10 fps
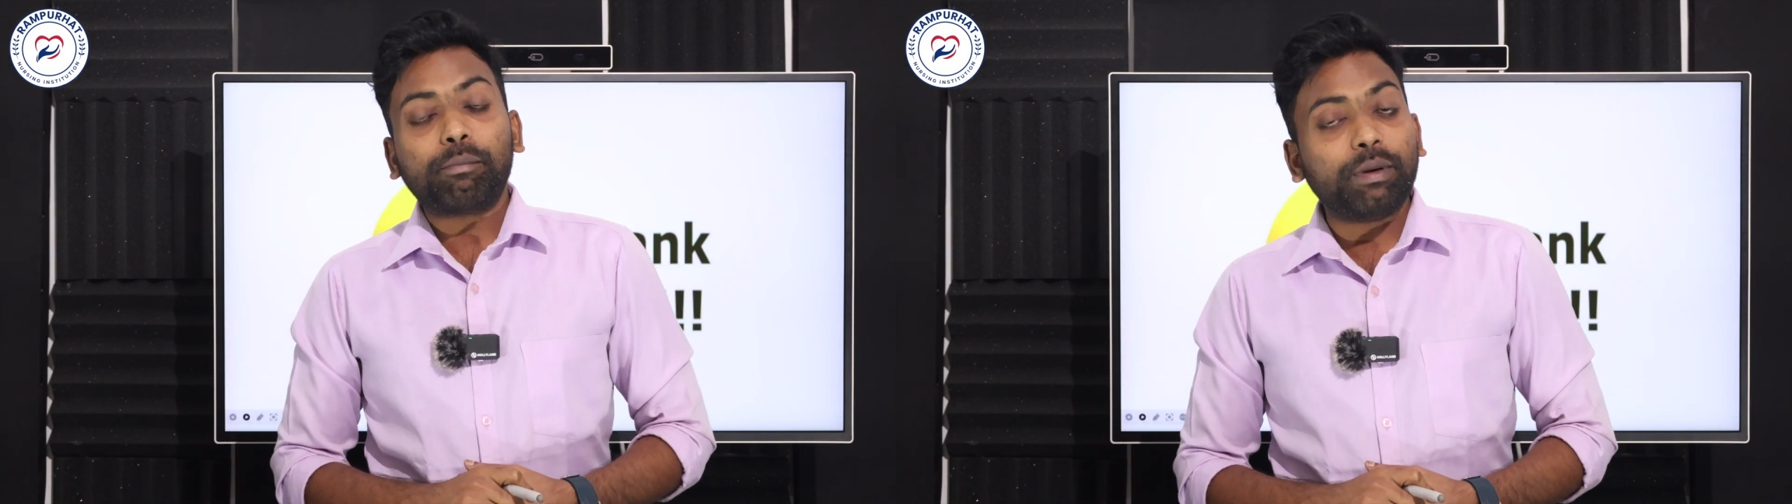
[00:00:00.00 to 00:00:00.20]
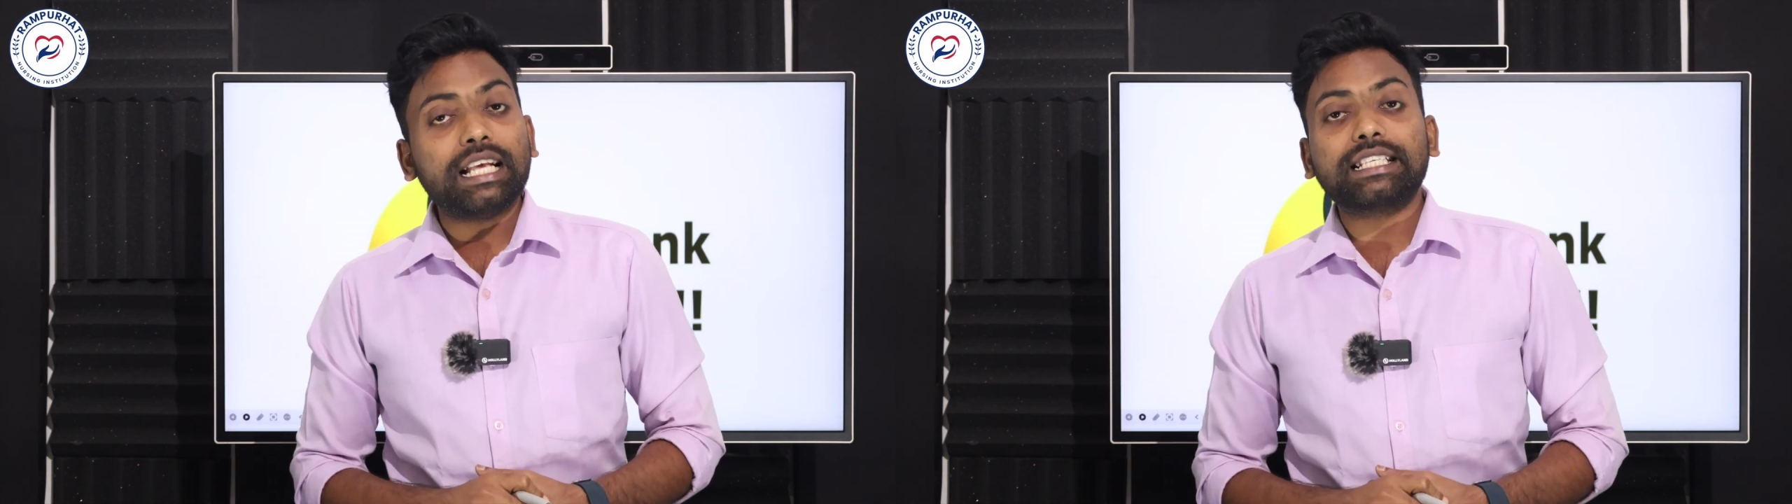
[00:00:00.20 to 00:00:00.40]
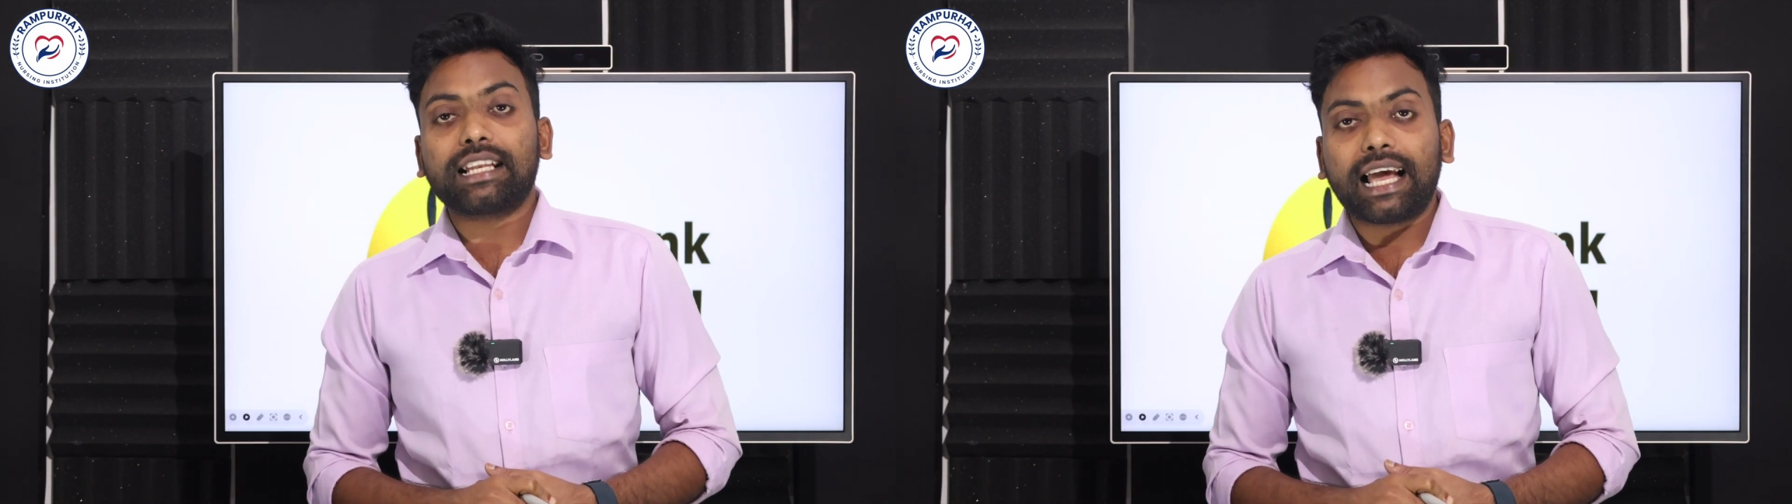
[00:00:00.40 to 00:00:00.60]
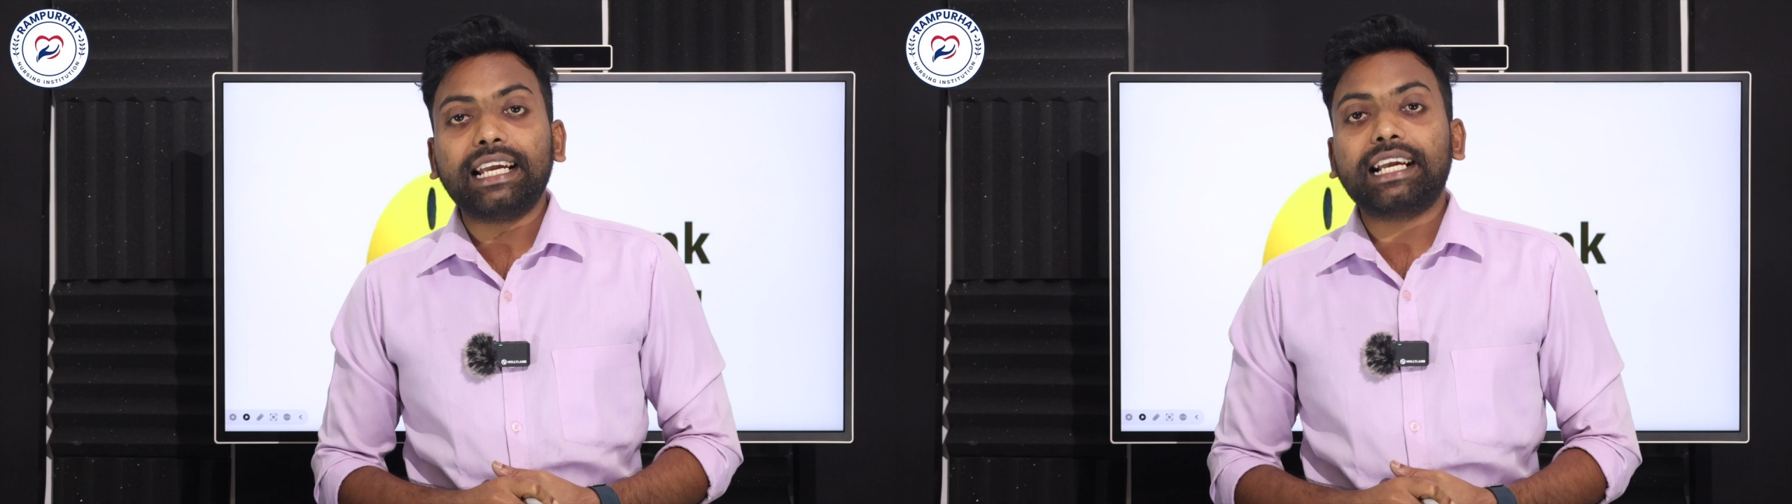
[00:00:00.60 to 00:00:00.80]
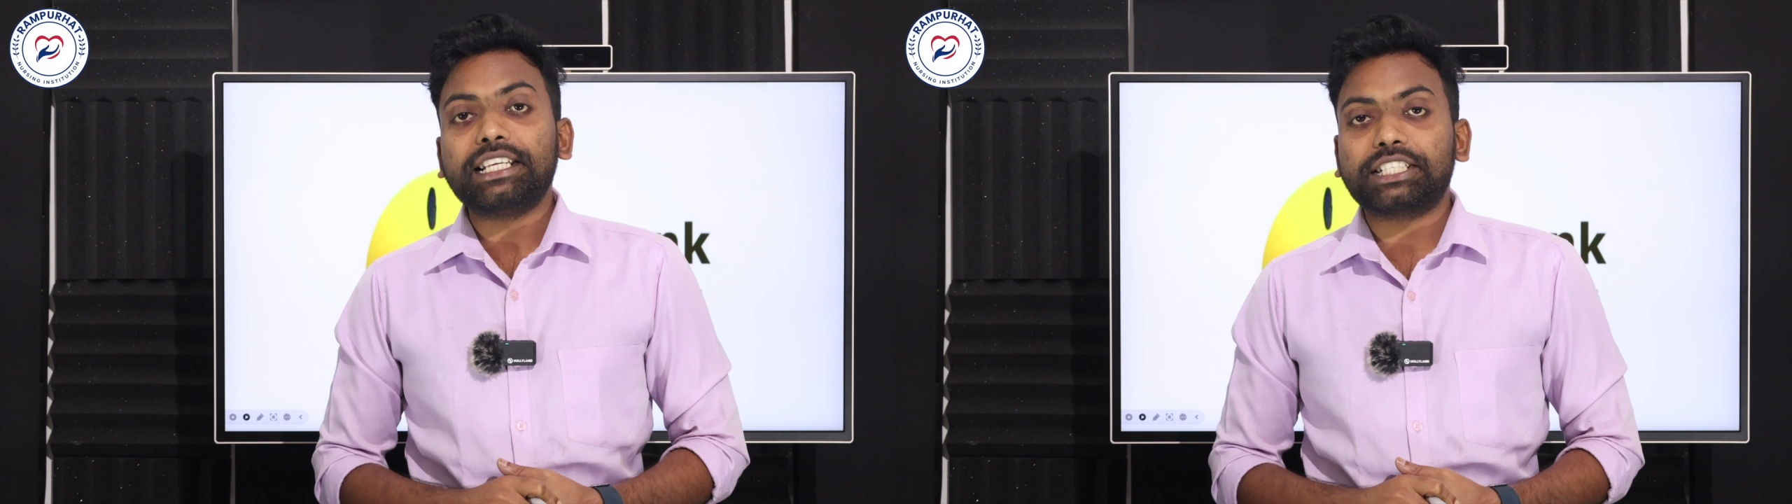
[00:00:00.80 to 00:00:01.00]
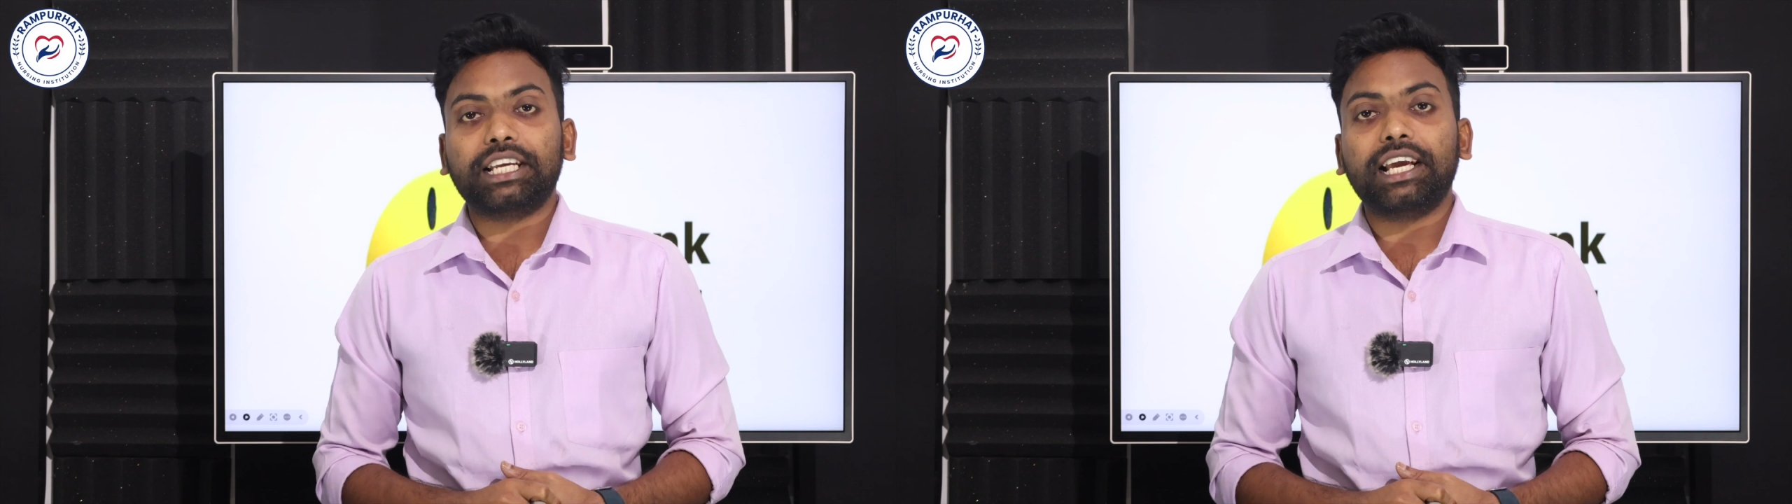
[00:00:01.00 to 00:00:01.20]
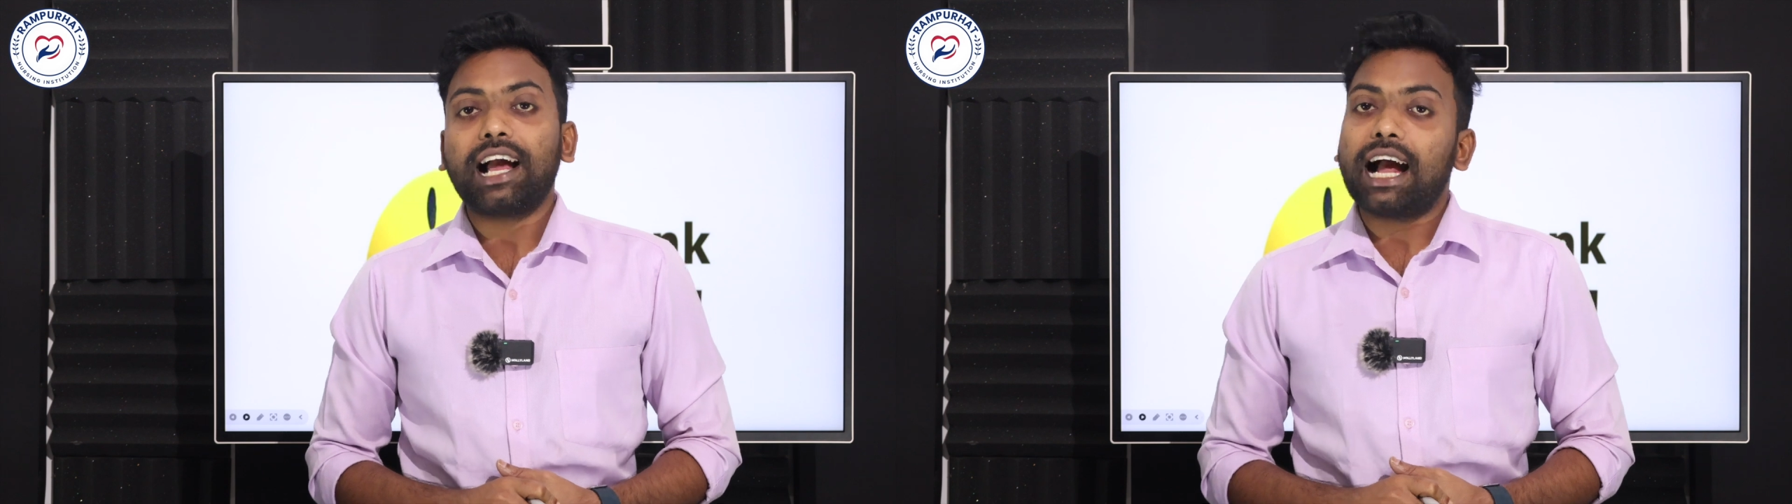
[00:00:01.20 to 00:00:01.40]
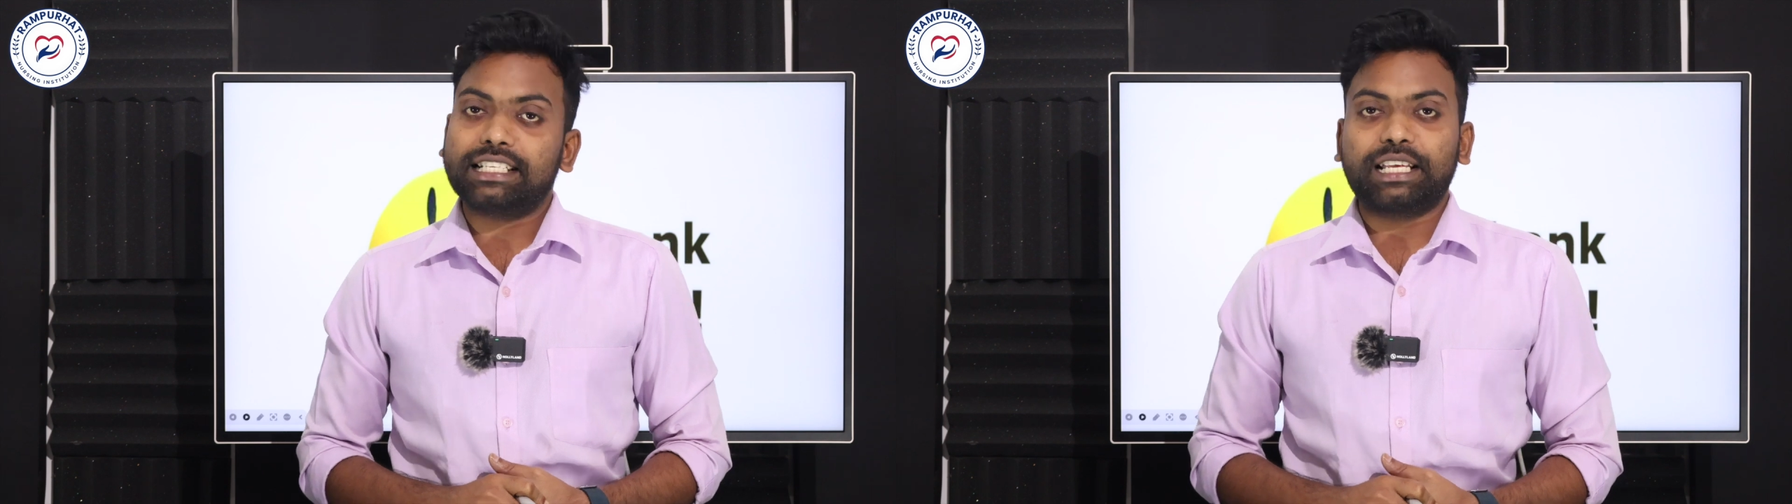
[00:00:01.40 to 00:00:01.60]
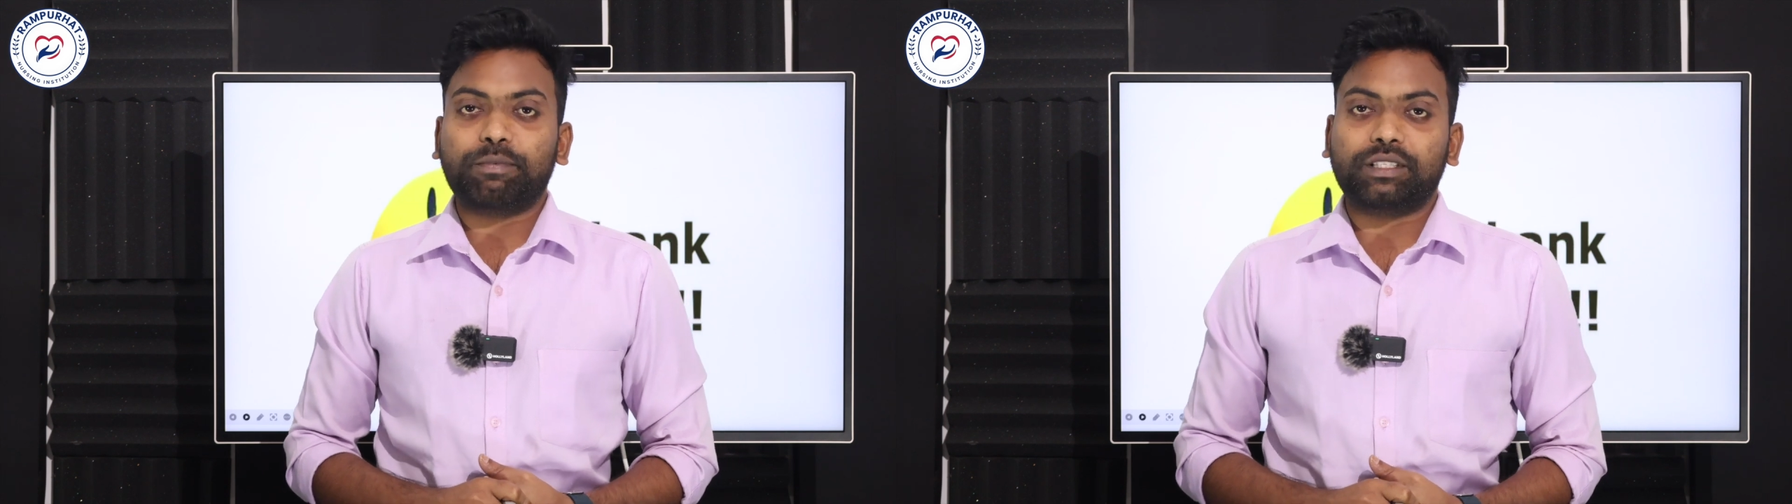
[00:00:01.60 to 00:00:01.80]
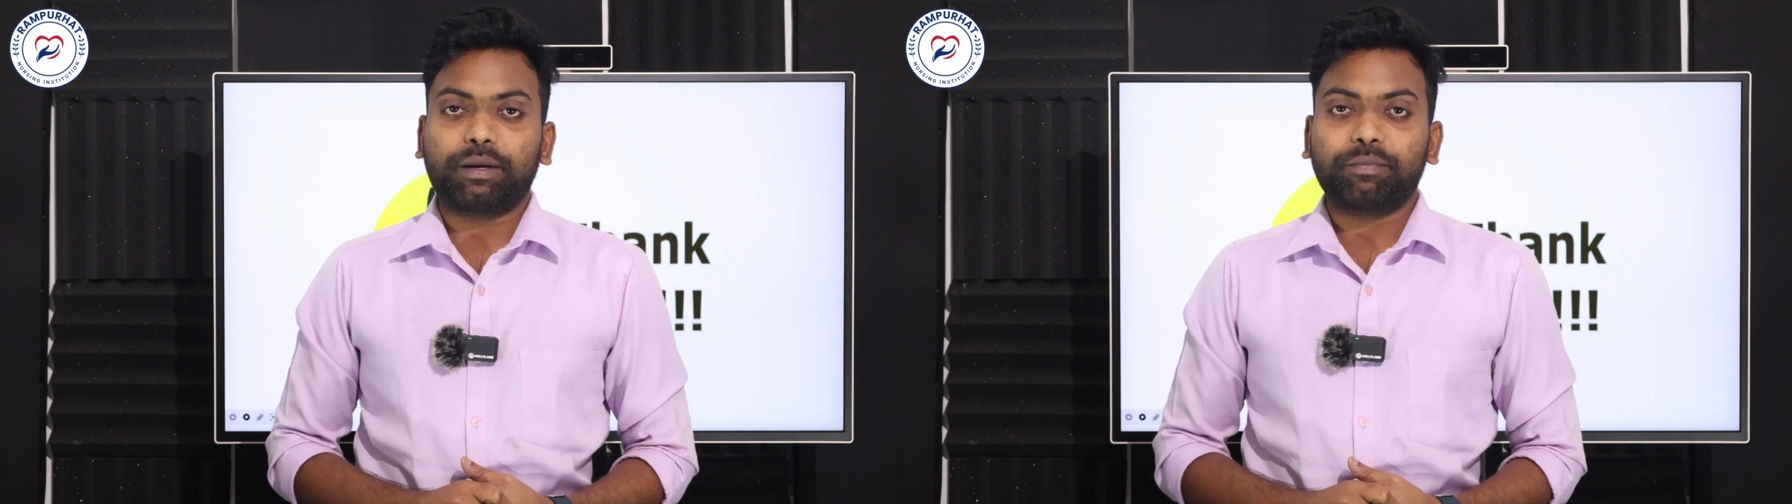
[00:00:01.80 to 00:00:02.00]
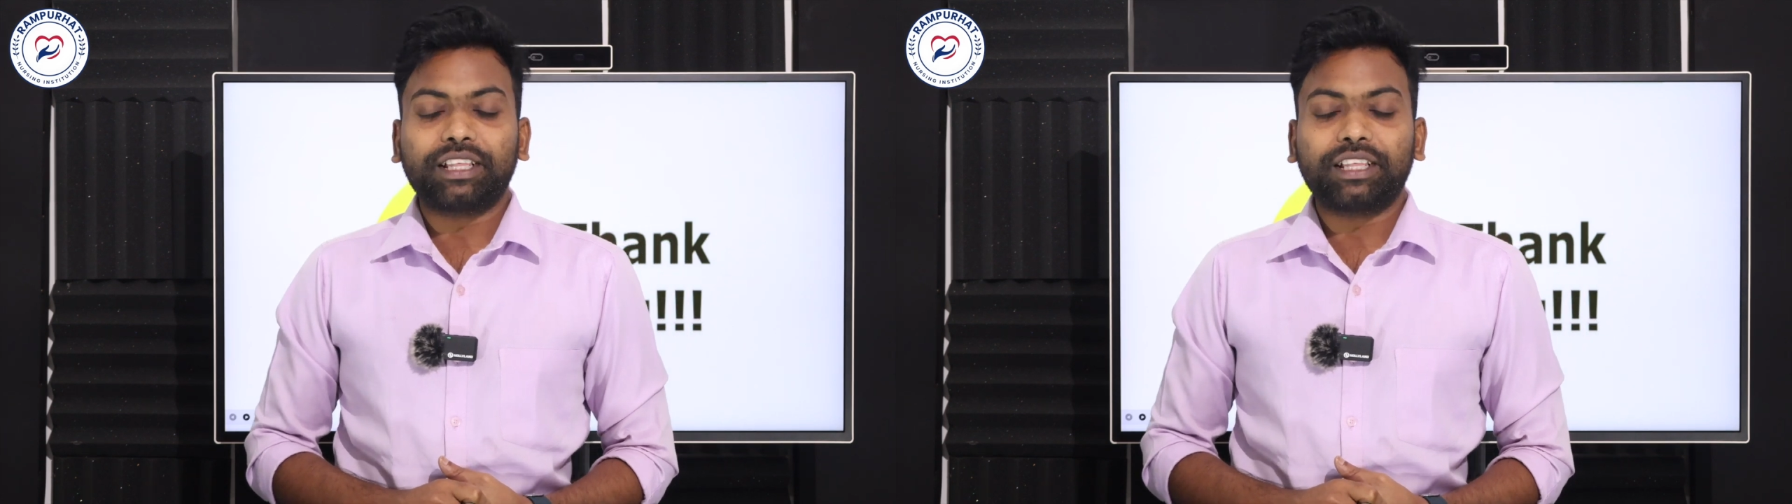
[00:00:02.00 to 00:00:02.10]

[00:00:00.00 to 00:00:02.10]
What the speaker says: Please like and share and subscribe.